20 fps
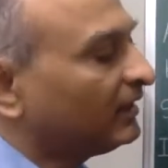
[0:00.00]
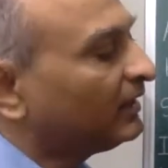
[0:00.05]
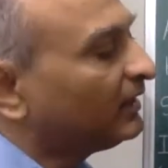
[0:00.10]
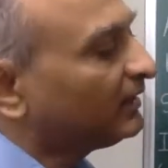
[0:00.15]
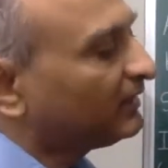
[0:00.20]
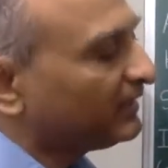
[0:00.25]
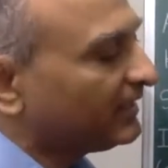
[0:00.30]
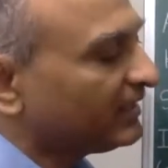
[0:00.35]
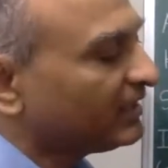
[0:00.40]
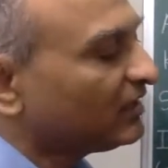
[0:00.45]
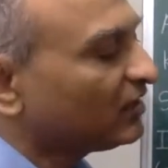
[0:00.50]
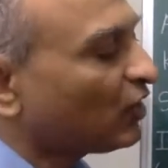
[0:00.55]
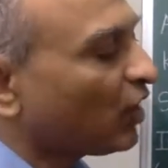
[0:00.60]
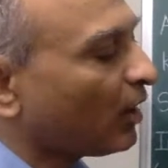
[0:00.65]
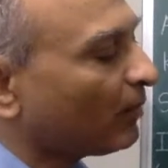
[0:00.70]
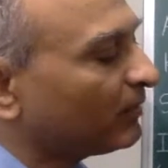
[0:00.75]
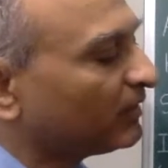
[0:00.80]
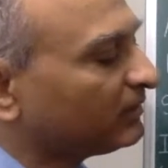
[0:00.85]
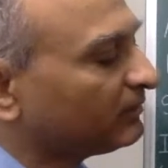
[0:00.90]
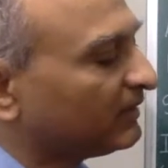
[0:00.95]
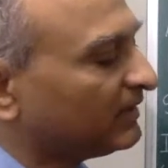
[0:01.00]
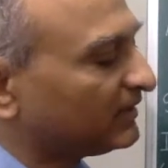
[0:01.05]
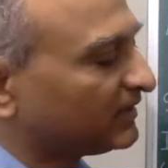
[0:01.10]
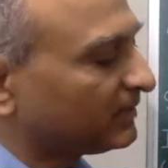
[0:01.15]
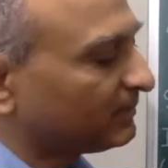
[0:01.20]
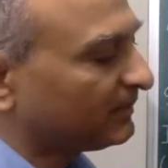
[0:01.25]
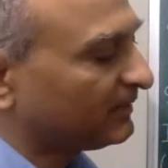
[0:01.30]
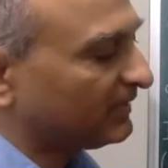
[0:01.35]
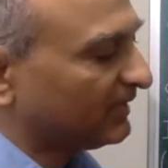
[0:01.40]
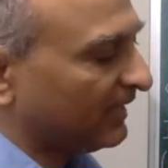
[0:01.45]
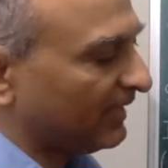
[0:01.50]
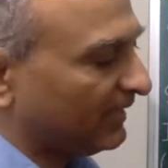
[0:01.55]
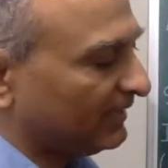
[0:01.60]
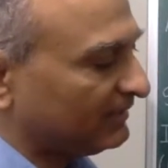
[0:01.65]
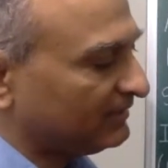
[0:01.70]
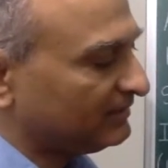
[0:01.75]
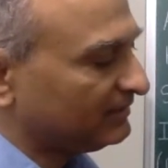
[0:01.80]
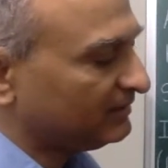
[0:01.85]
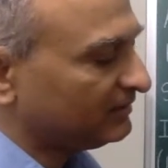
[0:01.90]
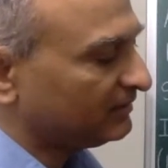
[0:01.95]
Take a common multiple
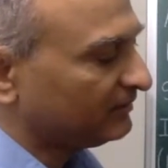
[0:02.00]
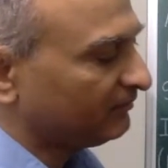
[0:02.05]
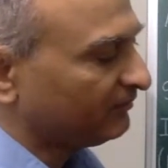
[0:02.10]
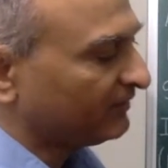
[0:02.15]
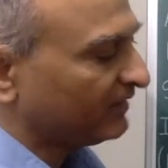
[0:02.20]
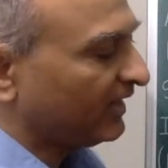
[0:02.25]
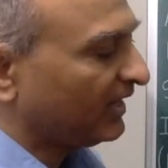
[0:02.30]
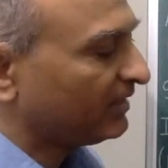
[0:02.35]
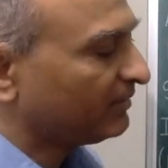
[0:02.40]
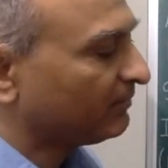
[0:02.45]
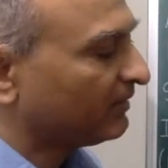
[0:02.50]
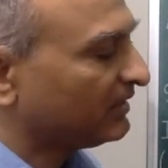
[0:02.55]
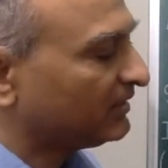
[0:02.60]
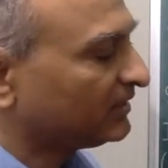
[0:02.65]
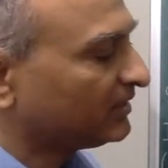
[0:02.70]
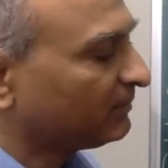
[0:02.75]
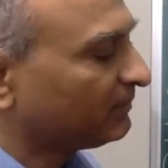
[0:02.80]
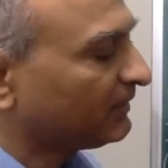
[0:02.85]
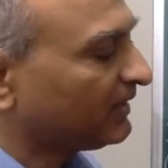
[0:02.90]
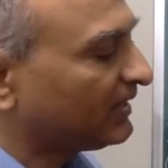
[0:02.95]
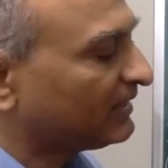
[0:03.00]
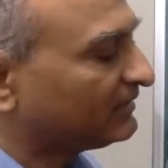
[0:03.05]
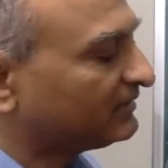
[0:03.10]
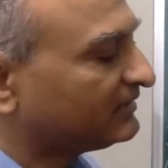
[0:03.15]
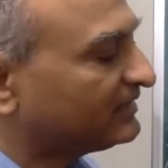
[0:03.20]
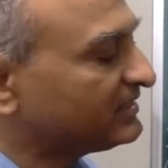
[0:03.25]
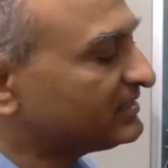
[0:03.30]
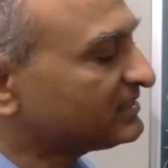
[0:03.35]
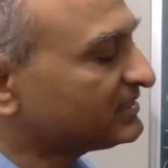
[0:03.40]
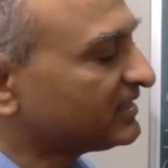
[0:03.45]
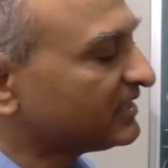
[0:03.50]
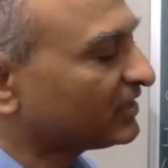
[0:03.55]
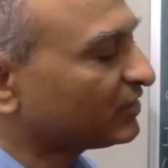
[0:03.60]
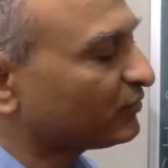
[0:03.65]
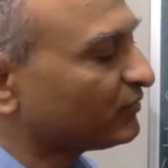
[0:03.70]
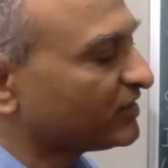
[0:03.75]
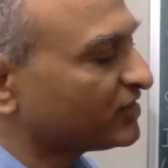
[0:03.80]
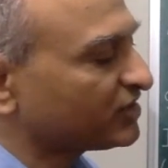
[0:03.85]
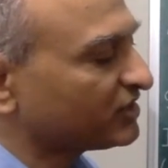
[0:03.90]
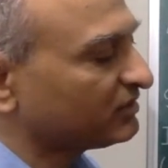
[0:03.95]
L and multiply this
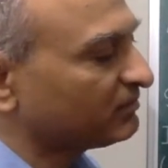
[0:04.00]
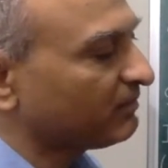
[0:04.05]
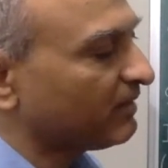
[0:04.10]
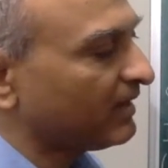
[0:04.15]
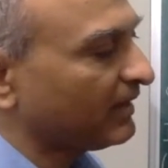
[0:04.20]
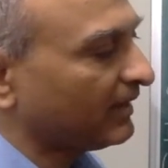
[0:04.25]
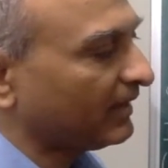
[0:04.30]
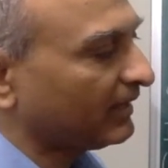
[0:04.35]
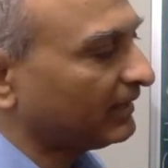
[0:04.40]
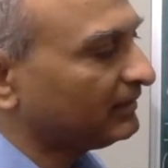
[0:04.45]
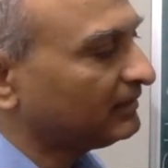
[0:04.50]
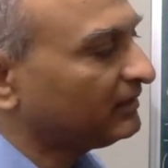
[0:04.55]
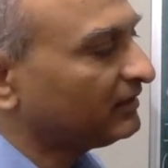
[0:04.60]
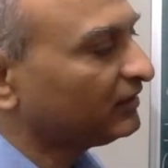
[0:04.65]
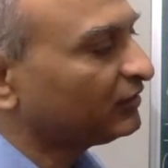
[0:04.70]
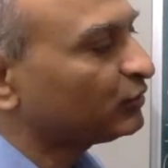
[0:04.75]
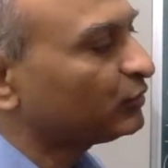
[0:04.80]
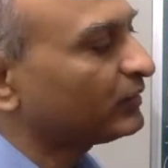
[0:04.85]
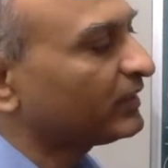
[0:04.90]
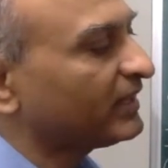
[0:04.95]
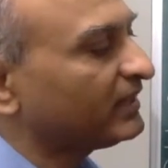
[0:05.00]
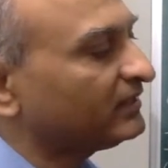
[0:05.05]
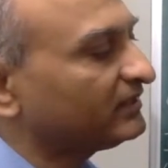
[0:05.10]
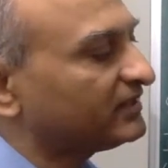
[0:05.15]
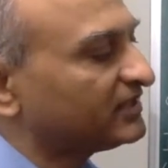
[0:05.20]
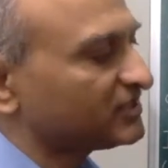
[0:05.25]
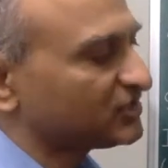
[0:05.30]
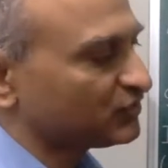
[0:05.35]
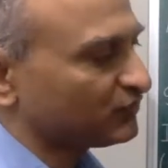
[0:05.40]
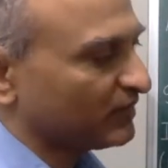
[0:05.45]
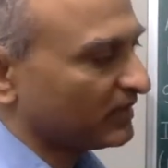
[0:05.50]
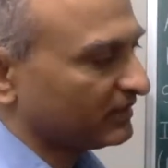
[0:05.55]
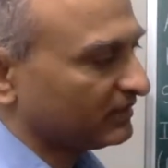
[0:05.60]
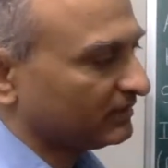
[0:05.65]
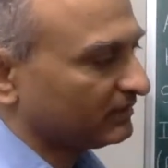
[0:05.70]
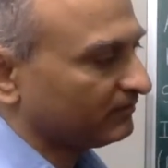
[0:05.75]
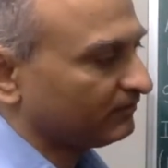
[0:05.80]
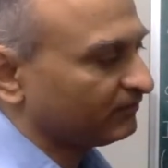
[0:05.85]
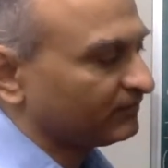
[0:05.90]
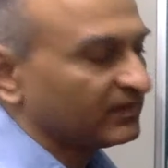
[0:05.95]
equation by L to get this one.
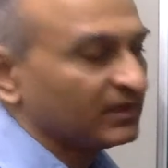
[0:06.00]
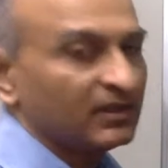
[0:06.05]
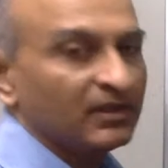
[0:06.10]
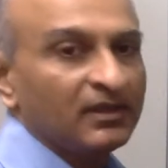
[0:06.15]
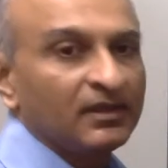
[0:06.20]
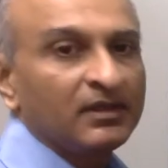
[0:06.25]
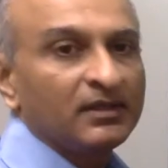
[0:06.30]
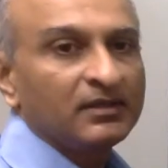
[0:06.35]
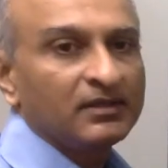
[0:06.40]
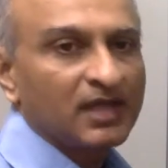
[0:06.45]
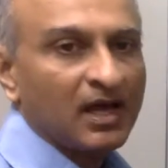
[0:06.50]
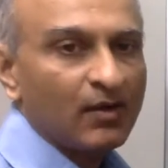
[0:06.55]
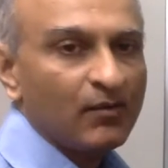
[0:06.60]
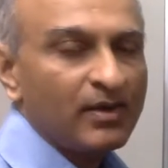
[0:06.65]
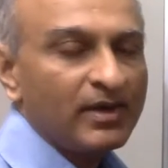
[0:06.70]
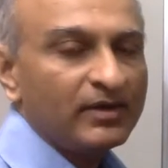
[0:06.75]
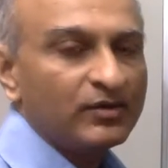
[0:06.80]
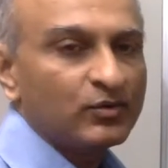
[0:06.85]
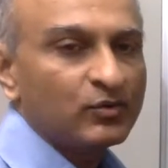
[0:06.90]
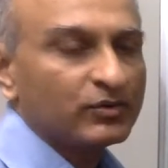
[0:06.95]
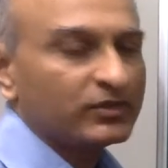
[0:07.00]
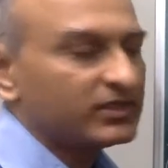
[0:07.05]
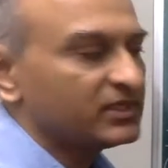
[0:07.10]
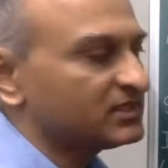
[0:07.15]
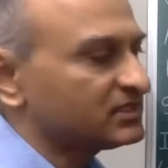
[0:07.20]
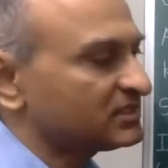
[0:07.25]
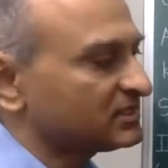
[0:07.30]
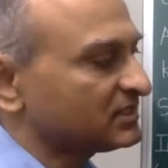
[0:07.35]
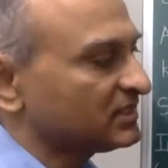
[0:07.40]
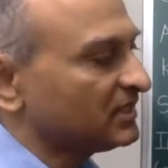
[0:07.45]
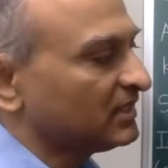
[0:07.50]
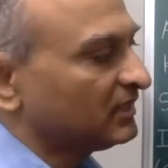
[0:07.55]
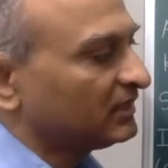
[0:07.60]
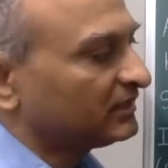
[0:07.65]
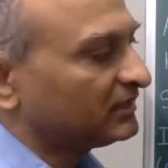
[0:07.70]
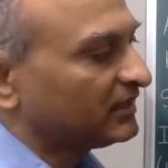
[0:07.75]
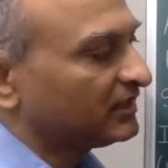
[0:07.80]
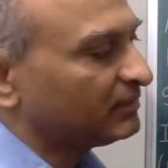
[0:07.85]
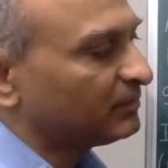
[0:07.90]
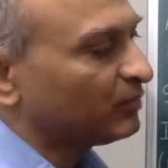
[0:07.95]
Now I notice
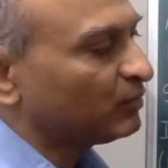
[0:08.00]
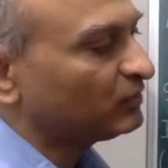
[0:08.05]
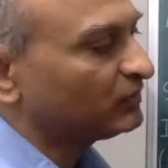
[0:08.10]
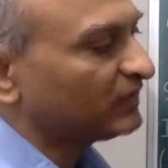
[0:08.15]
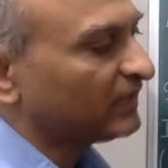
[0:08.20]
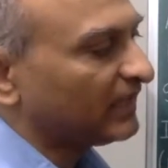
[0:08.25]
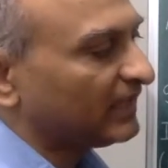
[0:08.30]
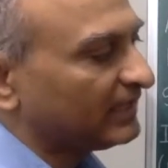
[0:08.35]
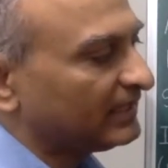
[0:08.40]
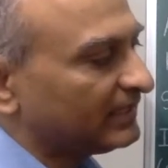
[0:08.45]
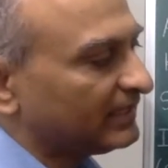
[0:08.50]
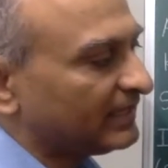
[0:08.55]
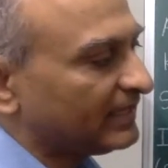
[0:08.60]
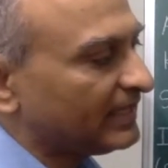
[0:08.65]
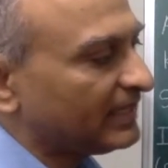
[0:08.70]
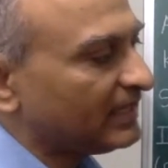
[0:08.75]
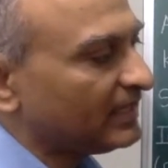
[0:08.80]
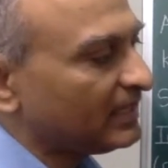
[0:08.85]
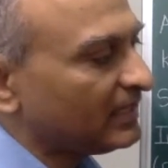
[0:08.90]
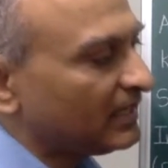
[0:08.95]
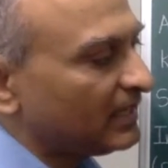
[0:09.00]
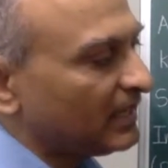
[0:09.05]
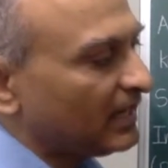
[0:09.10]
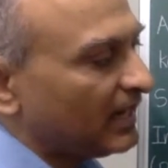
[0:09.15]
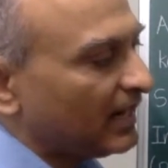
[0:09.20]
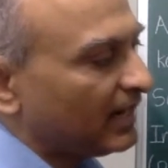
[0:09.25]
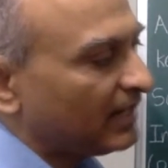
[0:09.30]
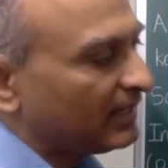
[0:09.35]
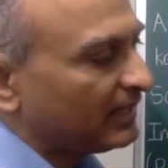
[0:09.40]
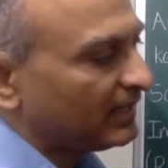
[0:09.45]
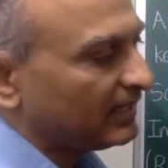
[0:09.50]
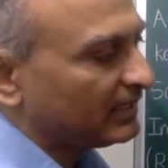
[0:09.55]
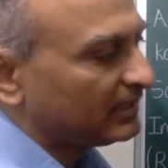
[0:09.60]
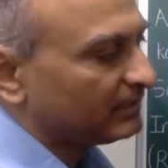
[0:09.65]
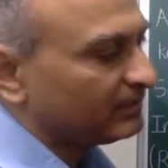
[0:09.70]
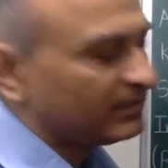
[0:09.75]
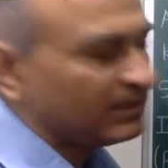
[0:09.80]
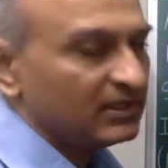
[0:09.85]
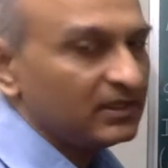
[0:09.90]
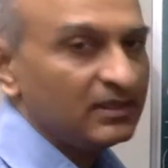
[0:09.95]
that both LA and
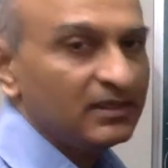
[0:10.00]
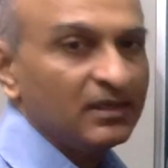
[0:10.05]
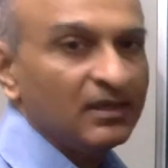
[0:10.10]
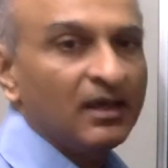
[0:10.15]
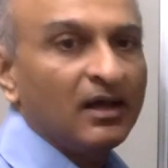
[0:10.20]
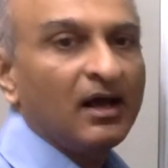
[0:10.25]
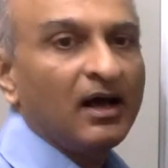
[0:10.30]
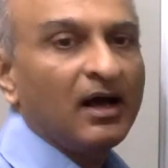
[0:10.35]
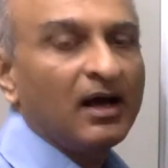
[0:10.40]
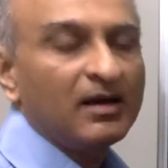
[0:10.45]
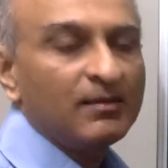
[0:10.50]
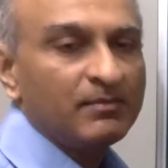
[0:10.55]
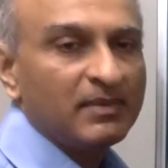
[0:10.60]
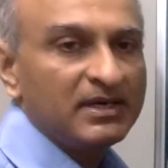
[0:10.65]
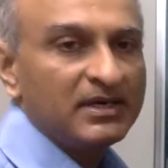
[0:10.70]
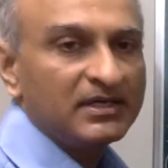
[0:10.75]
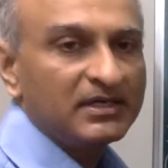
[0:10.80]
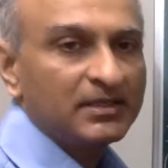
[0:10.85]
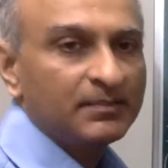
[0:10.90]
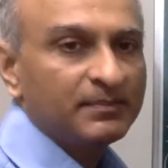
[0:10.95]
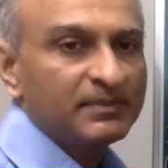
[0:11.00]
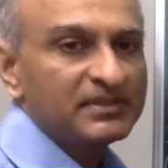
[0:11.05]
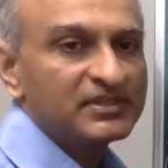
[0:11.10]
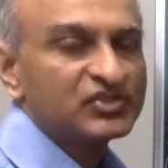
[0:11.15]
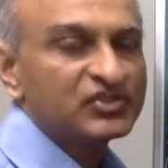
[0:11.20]
LB are multiples